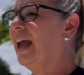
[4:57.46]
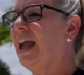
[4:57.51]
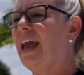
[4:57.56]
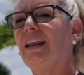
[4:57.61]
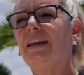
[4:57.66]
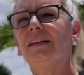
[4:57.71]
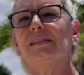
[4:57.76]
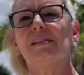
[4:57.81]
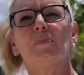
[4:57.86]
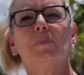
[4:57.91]

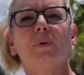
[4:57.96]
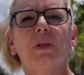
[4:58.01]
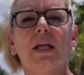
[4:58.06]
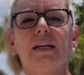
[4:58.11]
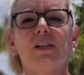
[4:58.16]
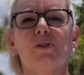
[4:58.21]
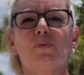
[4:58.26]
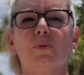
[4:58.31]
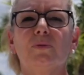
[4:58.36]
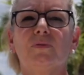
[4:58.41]
and it's a
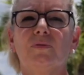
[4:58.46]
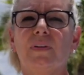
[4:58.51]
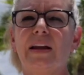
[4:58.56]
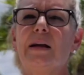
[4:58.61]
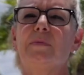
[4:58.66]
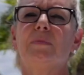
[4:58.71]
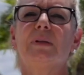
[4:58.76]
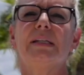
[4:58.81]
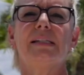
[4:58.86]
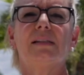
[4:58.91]
place where
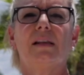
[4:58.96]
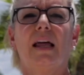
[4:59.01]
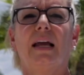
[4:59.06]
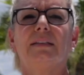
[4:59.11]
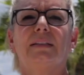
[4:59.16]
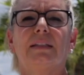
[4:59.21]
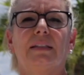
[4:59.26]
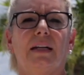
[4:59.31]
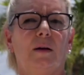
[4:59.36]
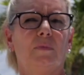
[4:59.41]
families
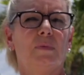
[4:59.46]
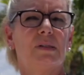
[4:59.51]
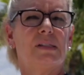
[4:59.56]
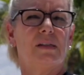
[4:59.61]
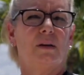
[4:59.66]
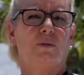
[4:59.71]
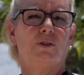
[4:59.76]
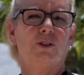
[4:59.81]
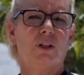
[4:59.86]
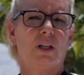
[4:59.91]
like to come and
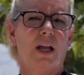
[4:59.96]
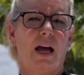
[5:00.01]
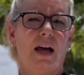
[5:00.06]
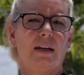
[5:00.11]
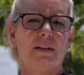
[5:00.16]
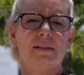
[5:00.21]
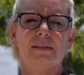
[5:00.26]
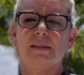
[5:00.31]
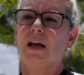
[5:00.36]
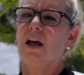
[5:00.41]

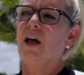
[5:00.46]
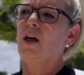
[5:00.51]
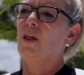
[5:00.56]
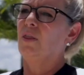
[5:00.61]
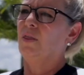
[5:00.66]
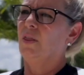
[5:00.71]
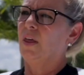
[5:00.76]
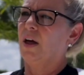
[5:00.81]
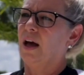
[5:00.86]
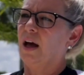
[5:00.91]
socialize.
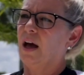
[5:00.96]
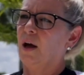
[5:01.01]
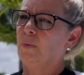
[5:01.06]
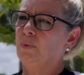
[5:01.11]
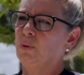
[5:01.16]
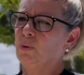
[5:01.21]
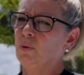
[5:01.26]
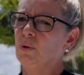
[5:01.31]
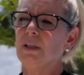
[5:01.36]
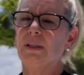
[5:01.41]
The
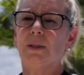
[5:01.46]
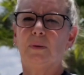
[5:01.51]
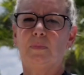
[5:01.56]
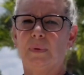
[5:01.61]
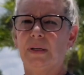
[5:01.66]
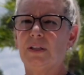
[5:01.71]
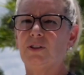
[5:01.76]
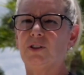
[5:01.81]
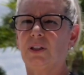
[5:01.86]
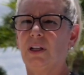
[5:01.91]
pool at the
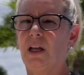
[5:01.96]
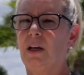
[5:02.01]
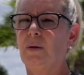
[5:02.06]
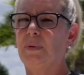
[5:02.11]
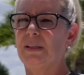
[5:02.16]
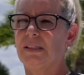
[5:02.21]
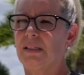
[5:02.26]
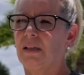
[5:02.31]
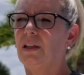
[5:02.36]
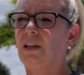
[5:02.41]
beach club
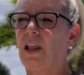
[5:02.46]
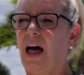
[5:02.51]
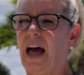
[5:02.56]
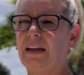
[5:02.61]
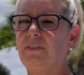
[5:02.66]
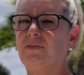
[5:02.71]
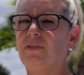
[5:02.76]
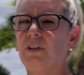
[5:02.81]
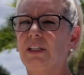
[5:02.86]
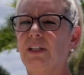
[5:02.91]
is
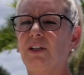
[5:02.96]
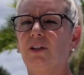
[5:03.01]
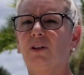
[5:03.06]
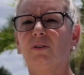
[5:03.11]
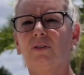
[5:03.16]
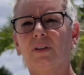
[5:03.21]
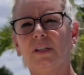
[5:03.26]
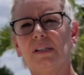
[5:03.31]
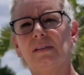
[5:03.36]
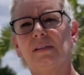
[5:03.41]

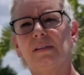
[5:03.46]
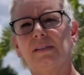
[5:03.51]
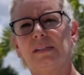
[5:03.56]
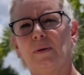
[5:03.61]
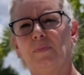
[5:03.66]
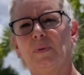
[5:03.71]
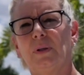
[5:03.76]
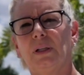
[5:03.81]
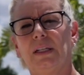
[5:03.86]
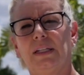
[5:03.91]
livelier. This is
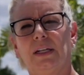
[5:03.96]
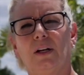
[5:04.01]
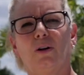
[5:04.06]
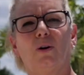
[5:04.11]
typically a